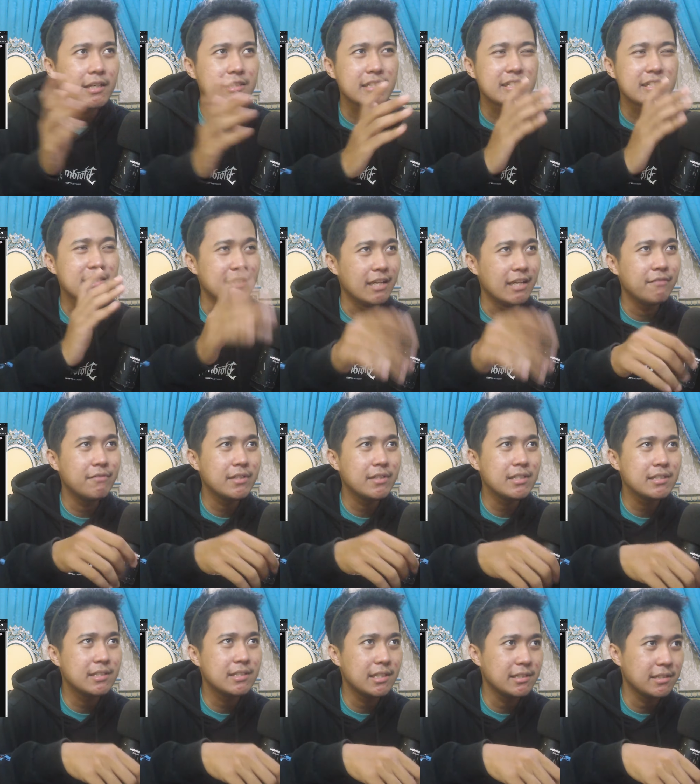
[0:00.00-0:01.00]

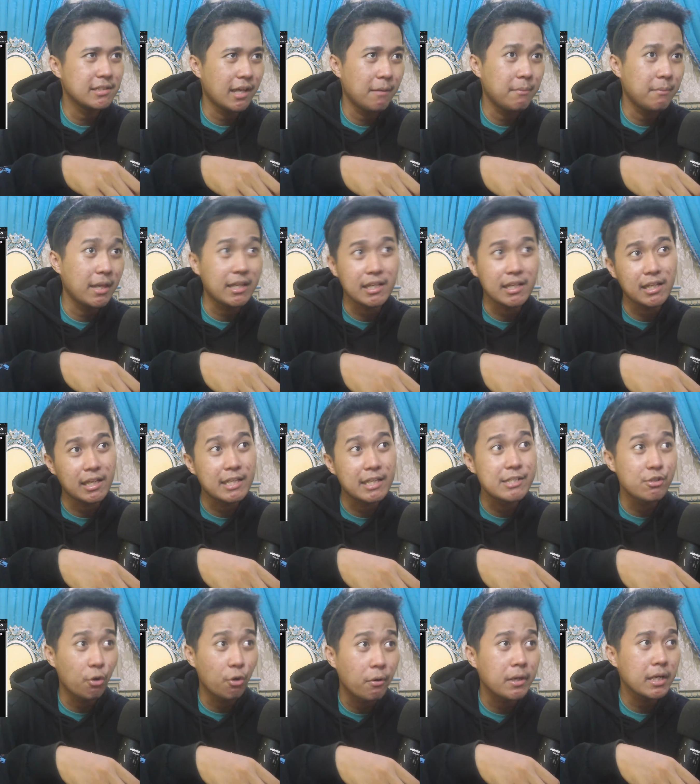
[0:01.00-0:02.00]
7, since I'm like
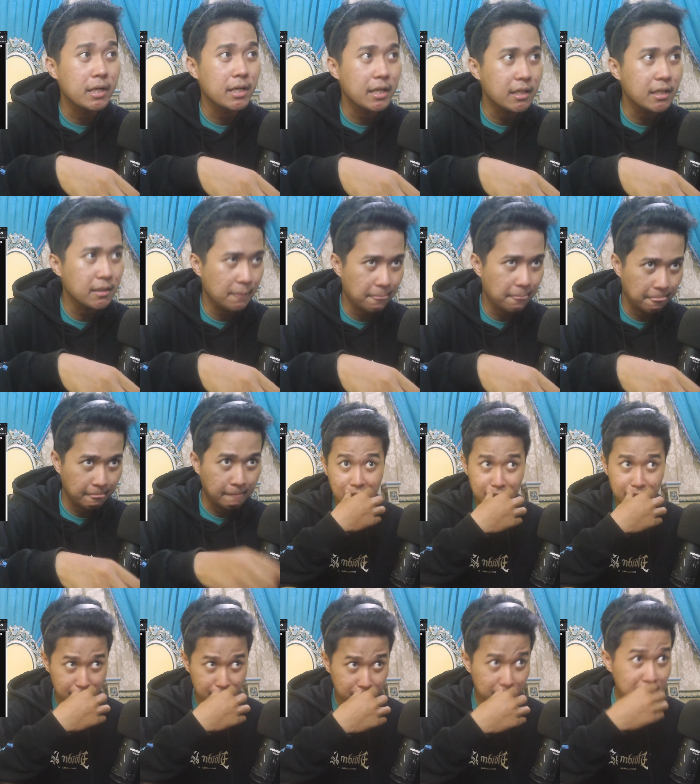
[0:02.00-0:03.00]
enjoying it.
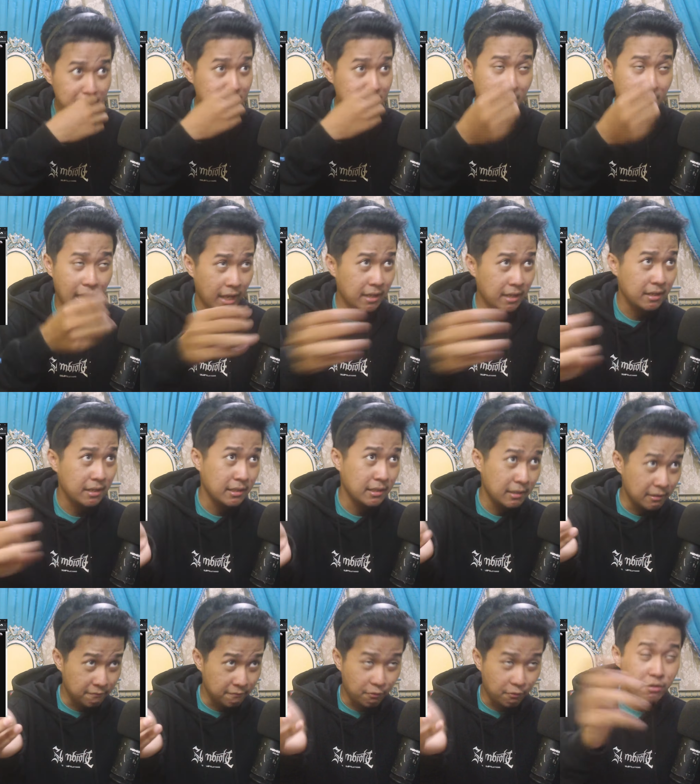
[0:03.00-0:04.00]
But yeah,
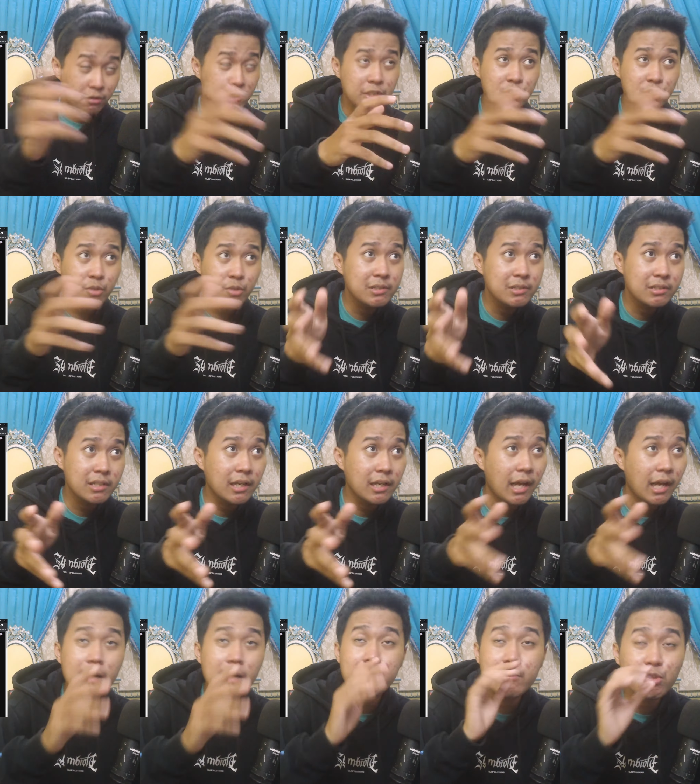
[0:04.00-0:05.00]
for the instrument style,
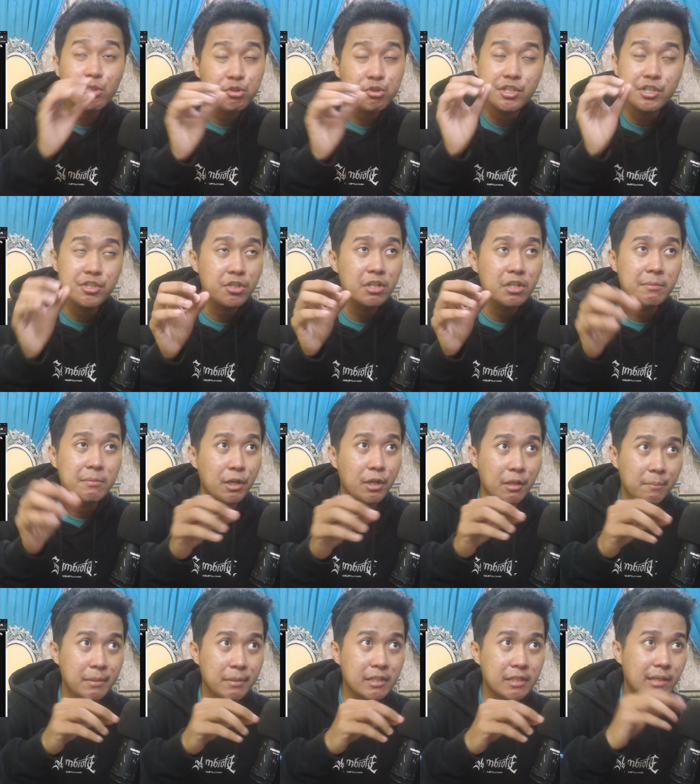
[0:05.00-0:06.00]
I am not really sure about
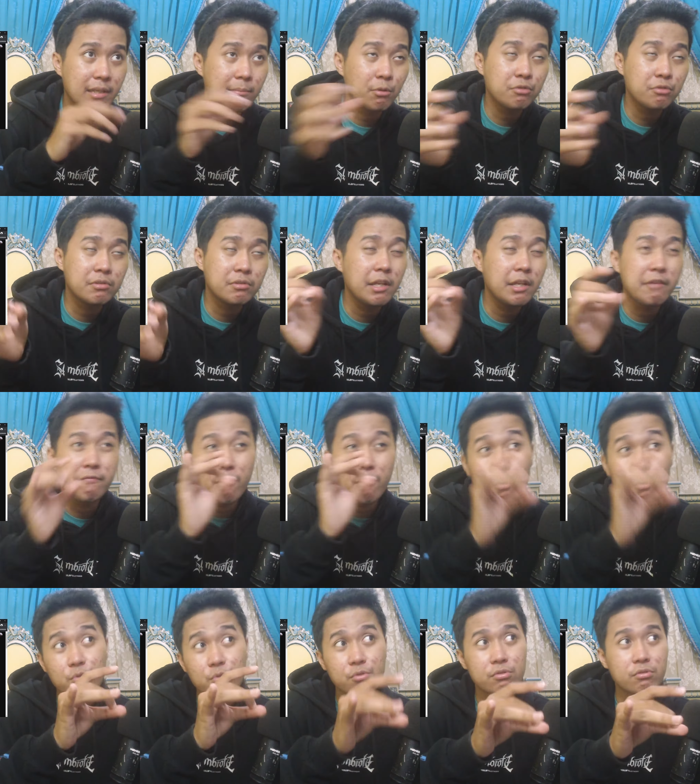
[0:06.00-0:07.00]
it because I'm not really
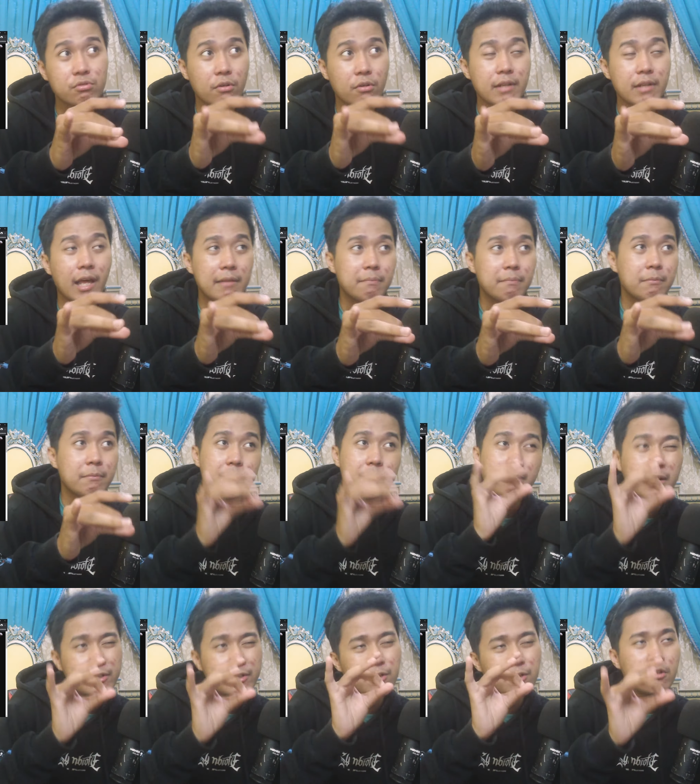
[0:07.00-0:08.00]
focused on that
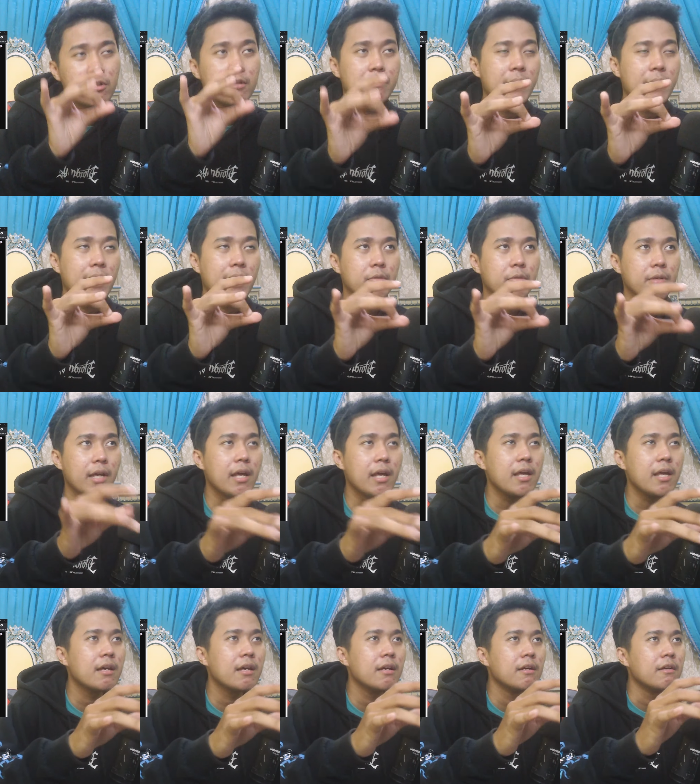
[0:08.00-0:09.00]
particular part,
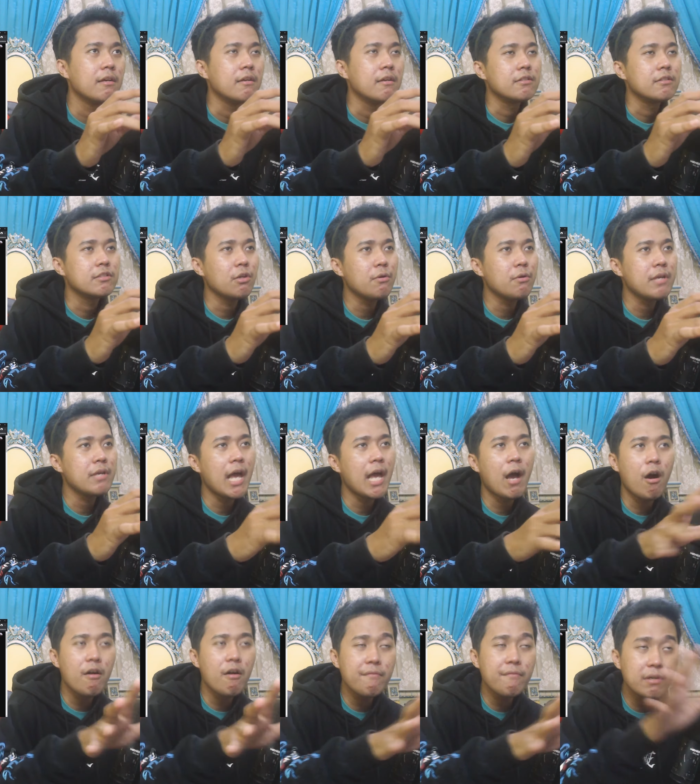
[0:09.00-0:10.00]
okay? So
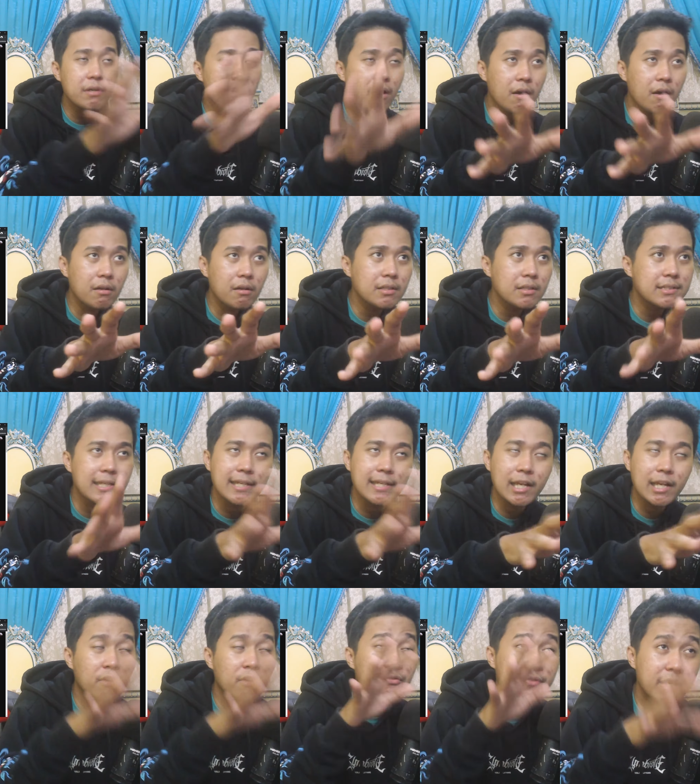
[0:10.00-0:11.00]
yeah, overall 10
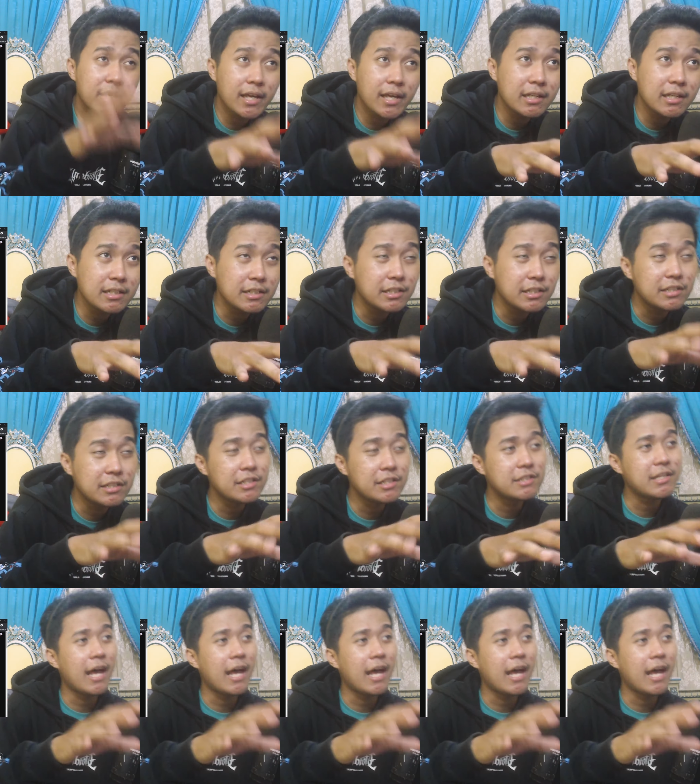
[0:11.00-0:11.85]
out of 10, this is